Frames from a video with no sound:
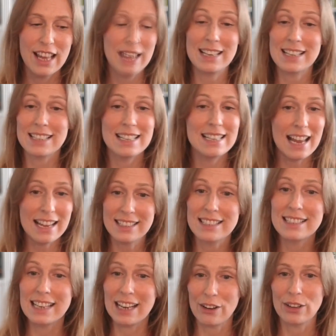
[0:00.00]
It doesn't
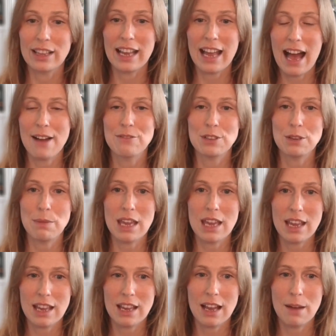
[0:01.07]
necessarily have to
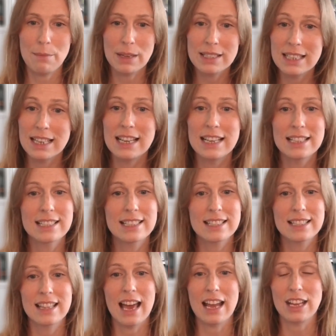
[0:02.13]
be a
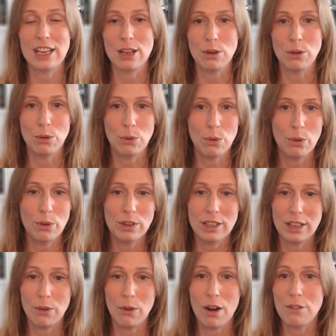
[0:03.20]
business that you
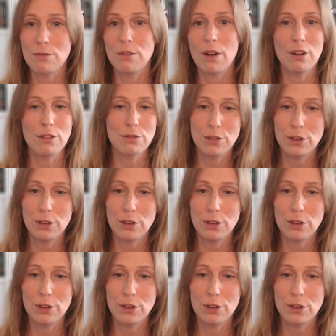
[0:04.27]
are